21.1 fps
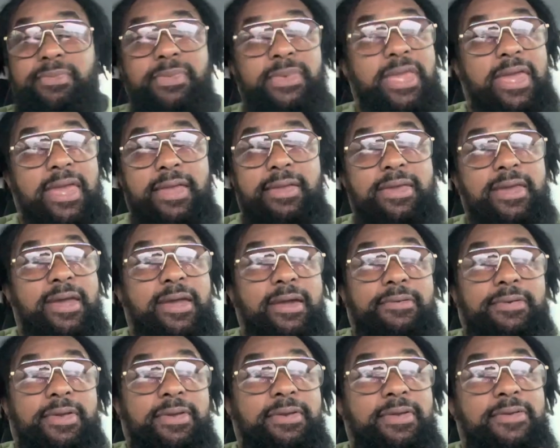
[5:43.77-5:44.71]
Can't
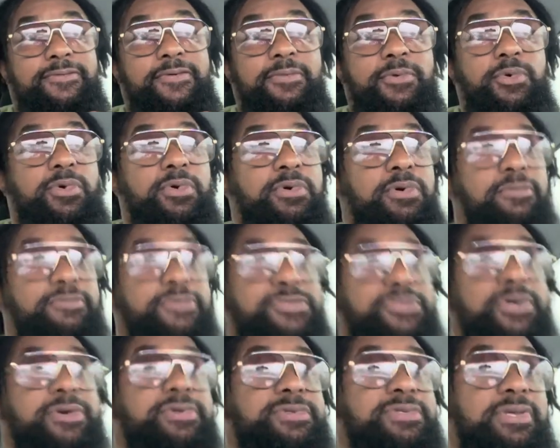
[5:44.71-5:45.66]
carry it if I'm going over
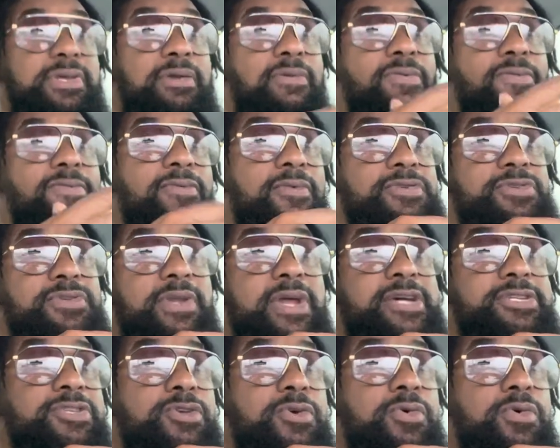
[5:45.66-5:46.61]
Jersey. So
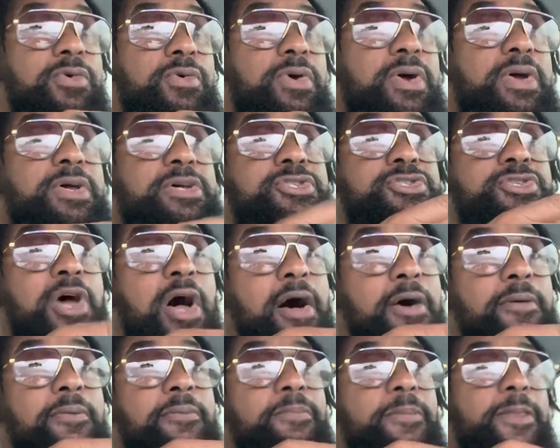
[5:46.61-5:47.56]
that's cool.
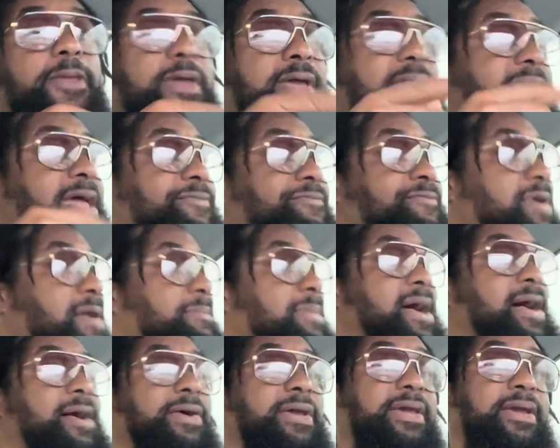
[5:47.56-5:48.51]
So if I'm
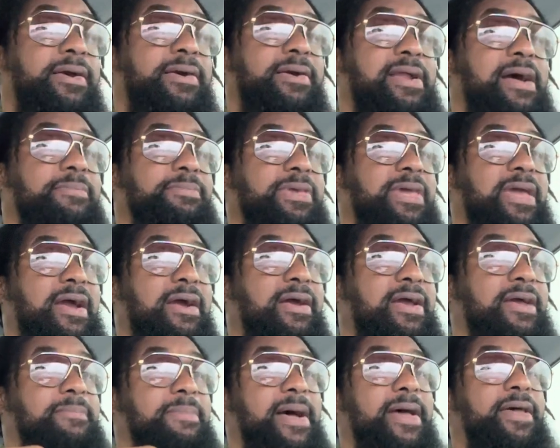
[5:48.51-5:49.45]
out here and I'm
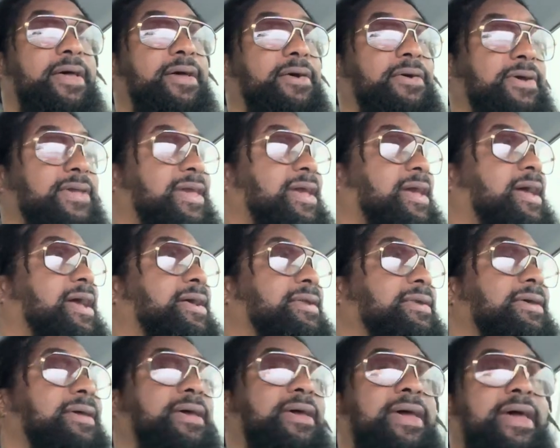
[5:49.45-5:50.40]
carrying my Hellcat
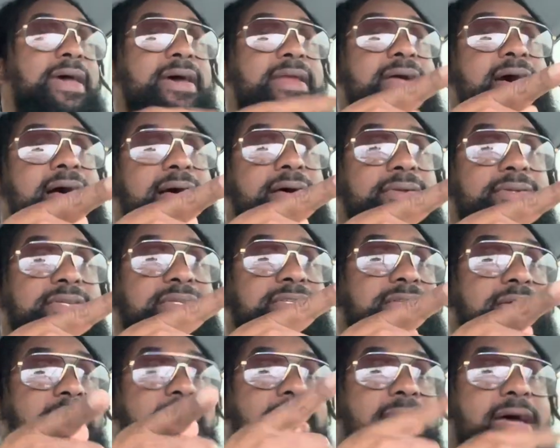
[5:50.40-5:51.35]
and I
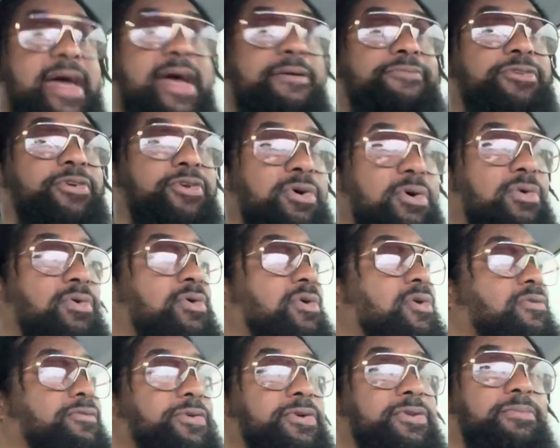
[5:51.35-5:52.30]
decide I have to
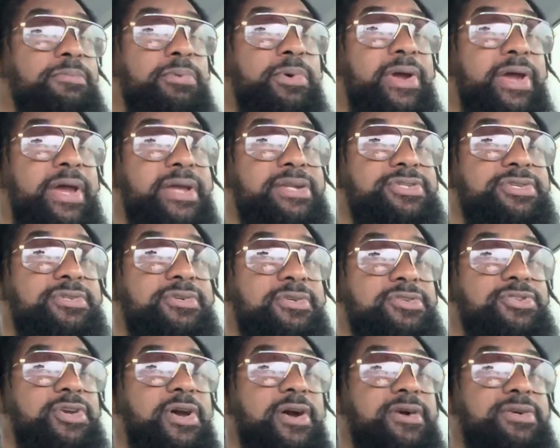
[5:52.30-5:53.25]
go over the bridge to
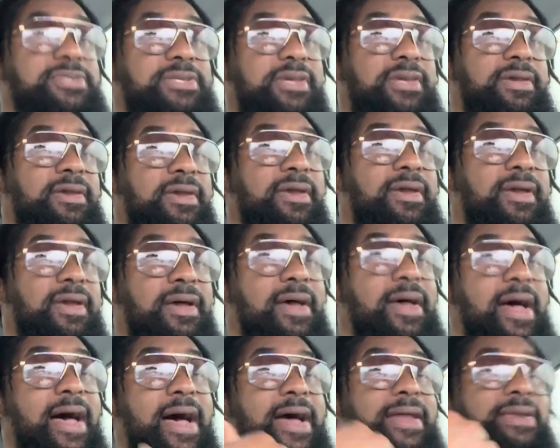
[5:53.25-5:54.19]
Jersey,
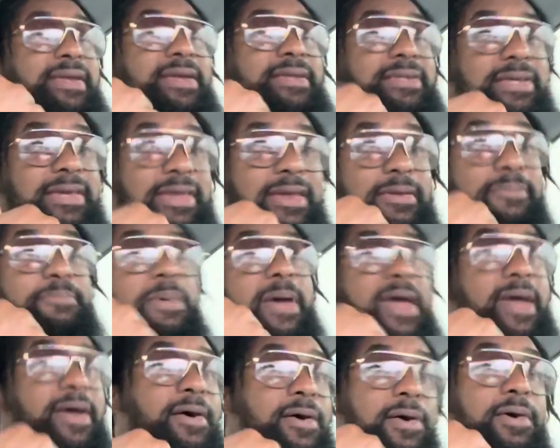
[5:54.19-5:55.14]
I need to get
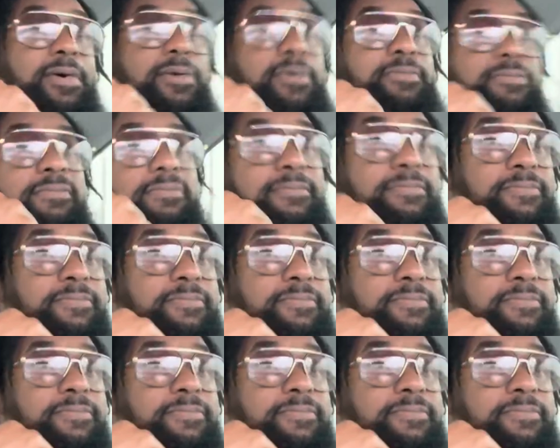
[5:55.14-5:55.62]
back home